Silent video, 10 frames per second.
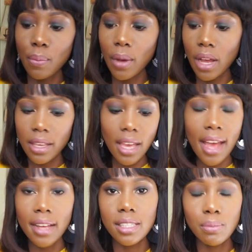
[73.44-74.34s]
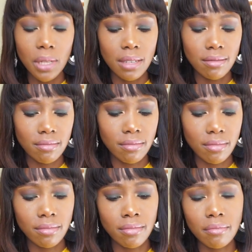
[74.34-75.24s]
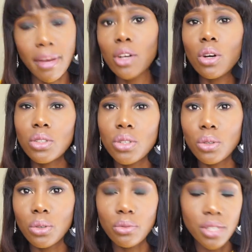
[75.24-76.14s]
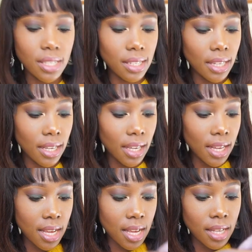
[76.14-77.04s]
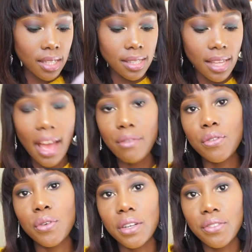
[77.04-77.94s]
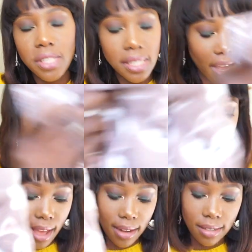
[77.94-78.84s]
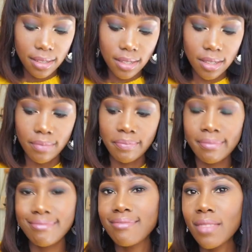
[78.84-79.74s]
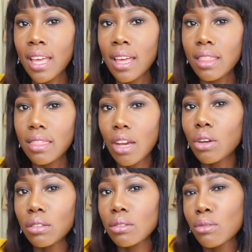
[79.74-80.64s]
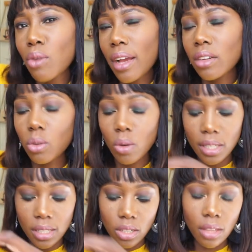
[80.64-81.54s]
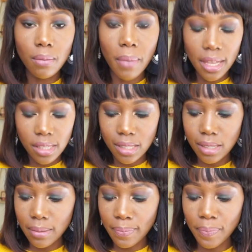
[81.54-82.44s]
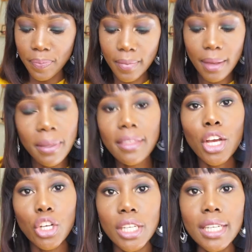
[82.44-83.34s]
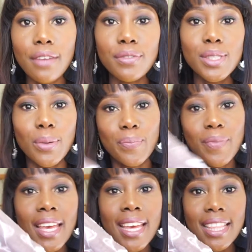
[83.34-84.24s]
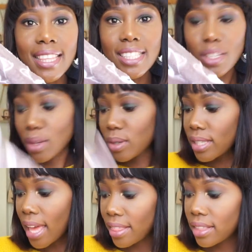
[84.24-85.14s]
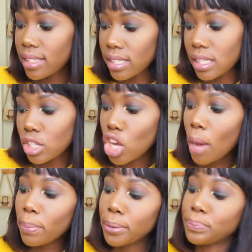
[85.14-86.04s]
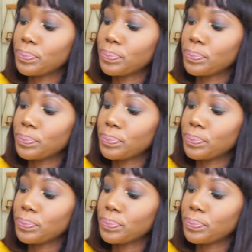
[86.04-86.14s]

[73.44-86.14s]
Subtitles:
But yeah, it's been my go-to recently because they have affordable stuff and they're good, quite good quality. Not the best, but they're good enough. So these are those, and this is the top.